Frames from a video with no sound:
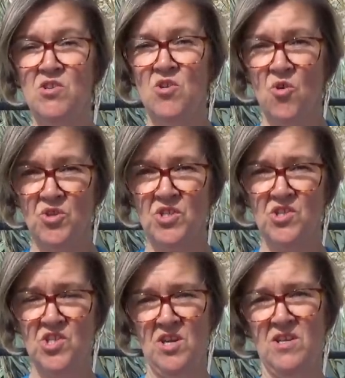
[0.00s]
not
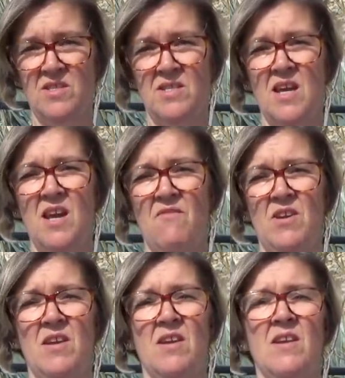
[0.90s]
just
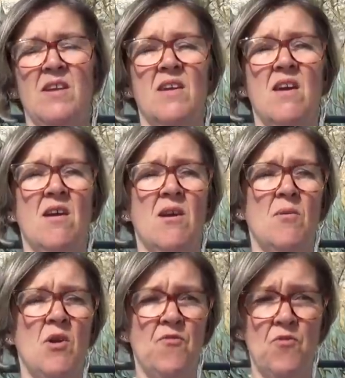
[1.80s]
having
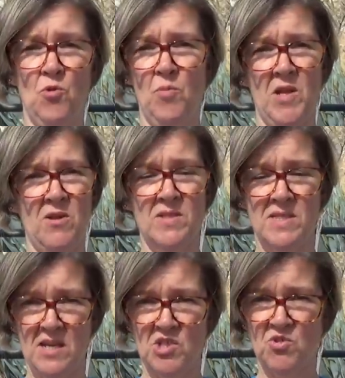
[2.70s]
a full-blown
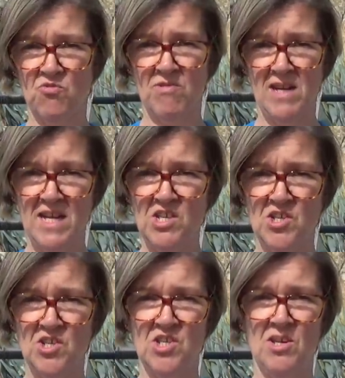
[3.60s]
sexual
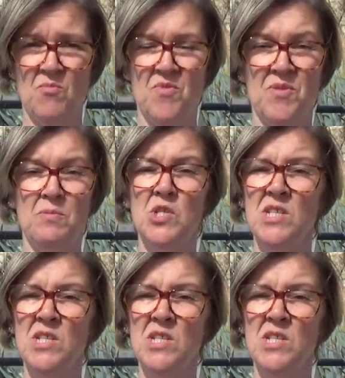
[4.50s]
relationship with them,